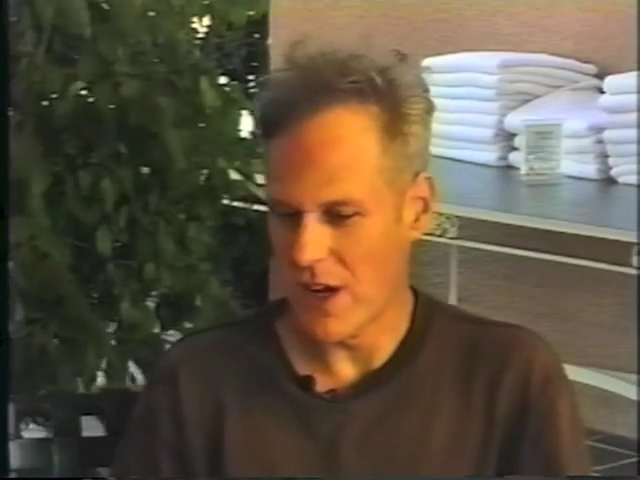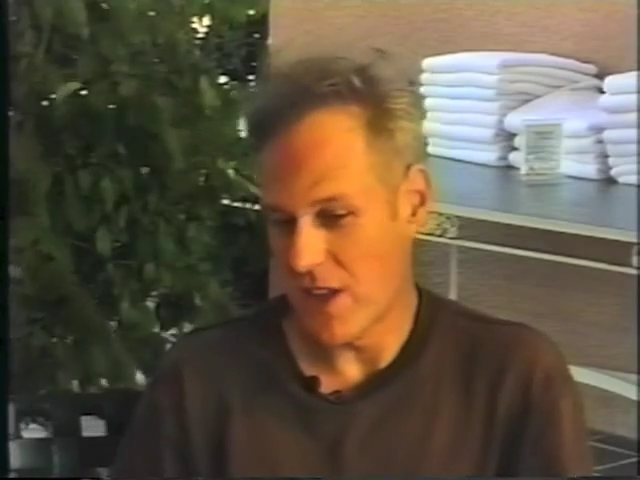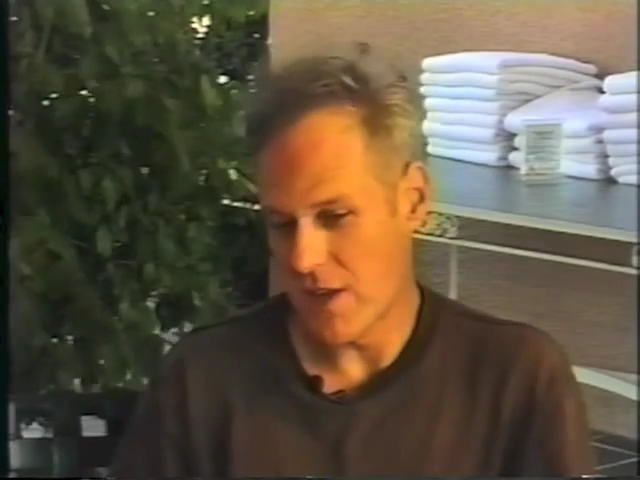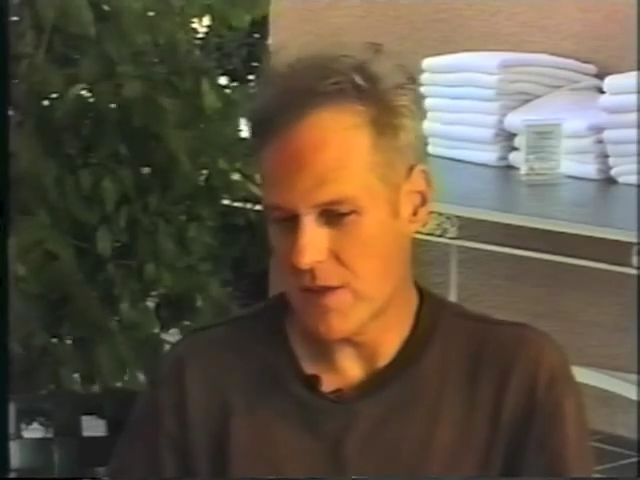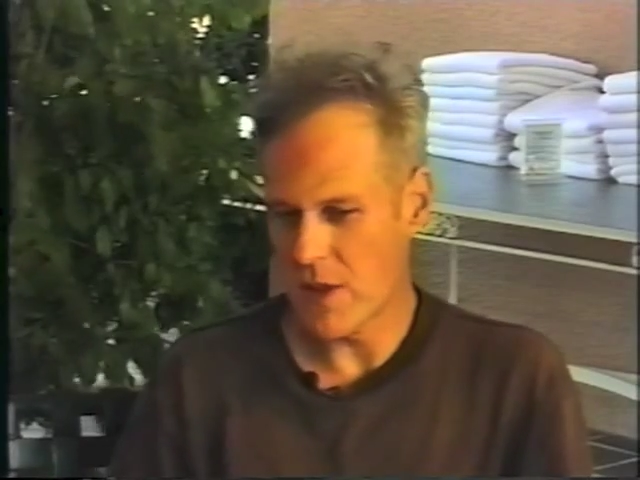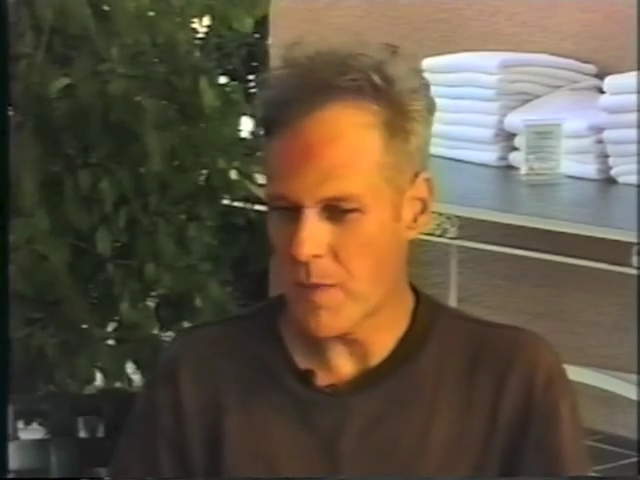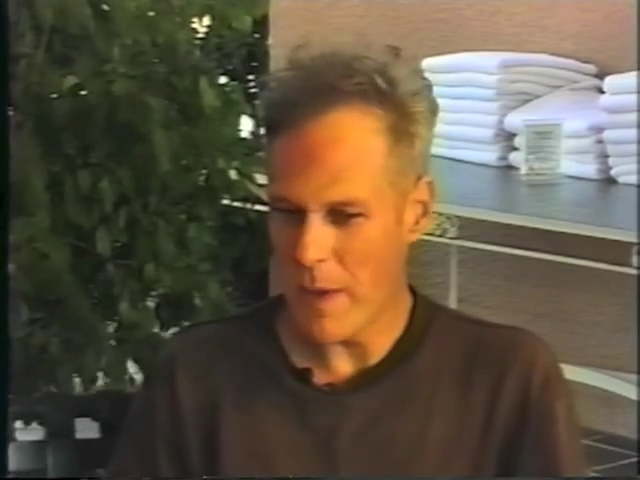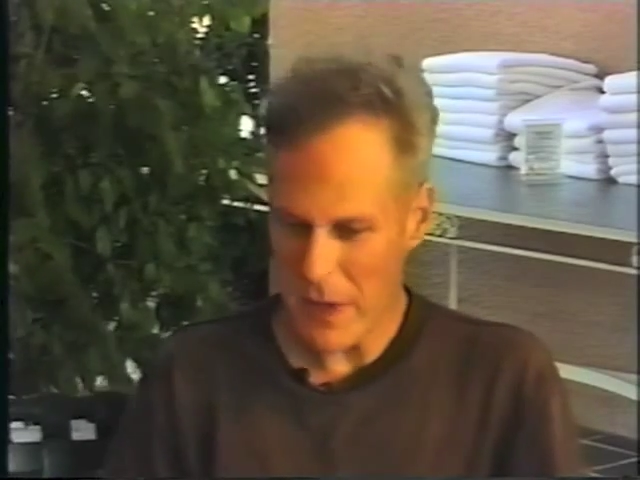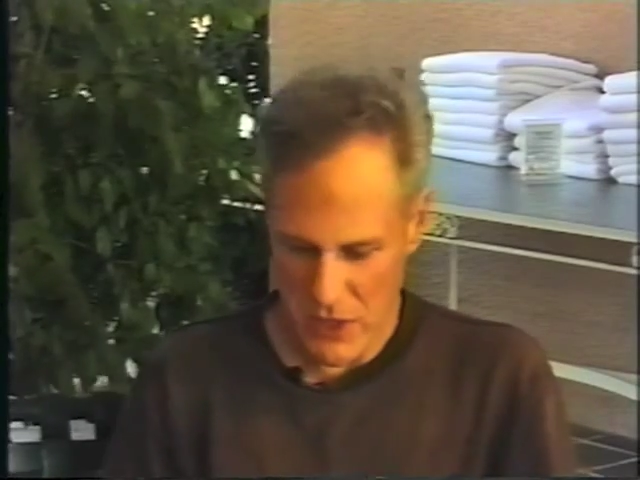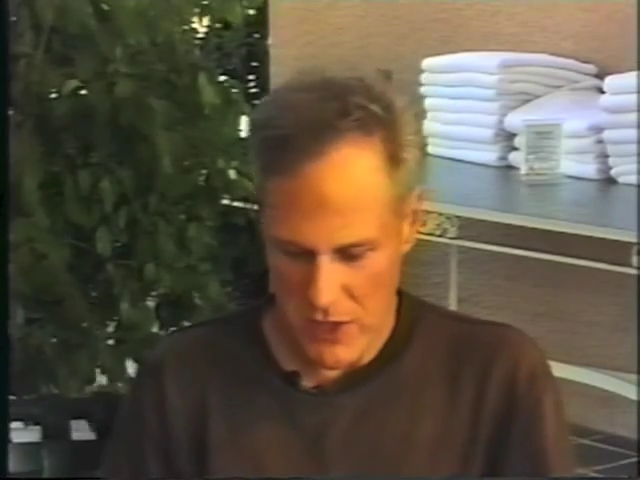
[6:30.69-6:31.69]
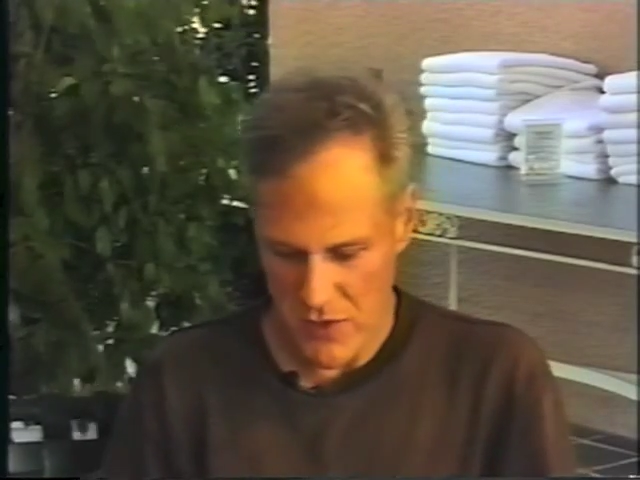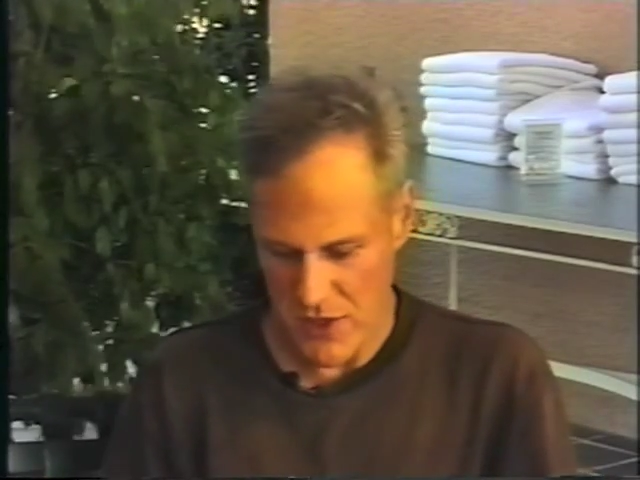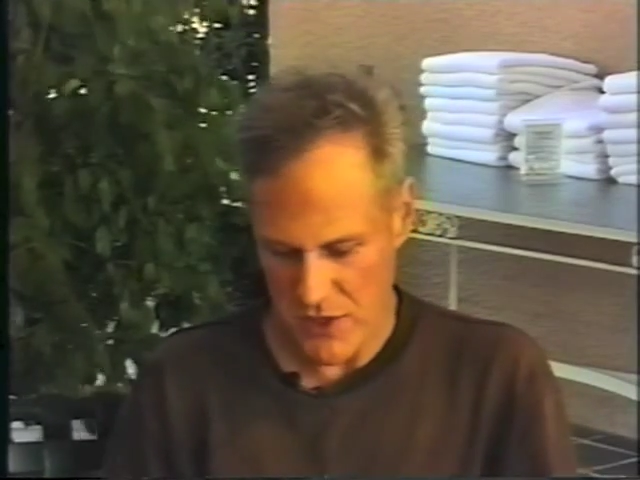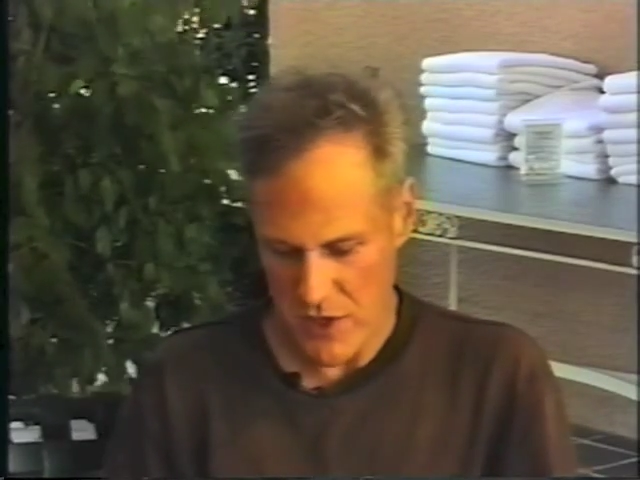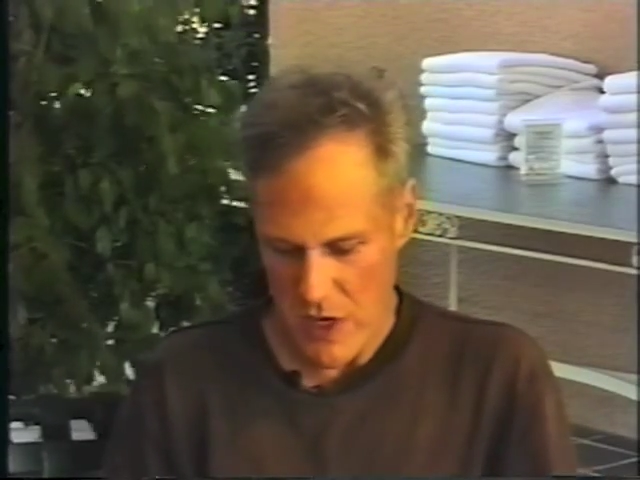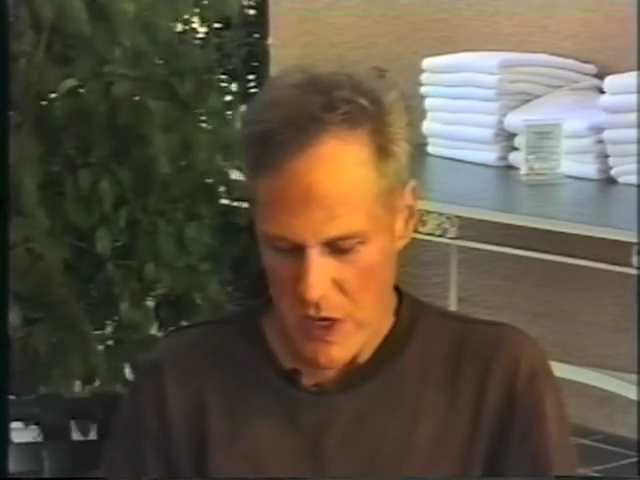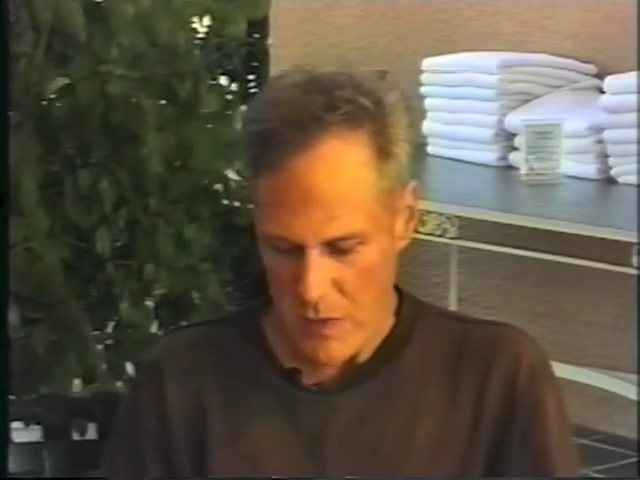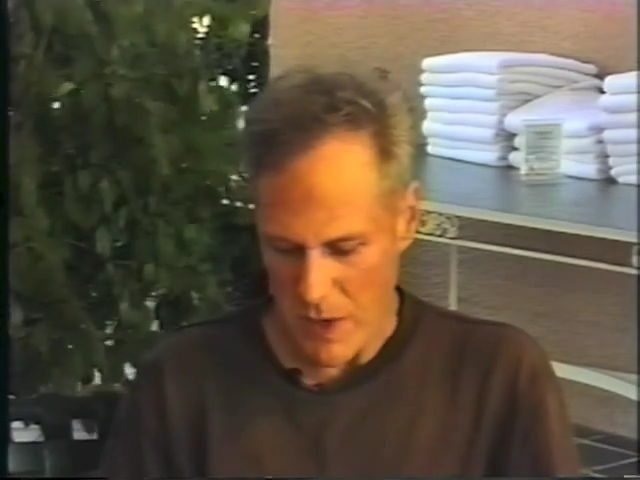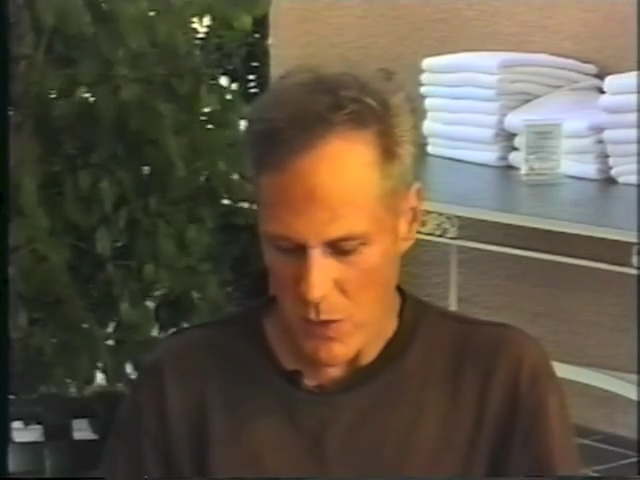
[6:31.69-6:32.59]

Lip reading: And my basic interests, my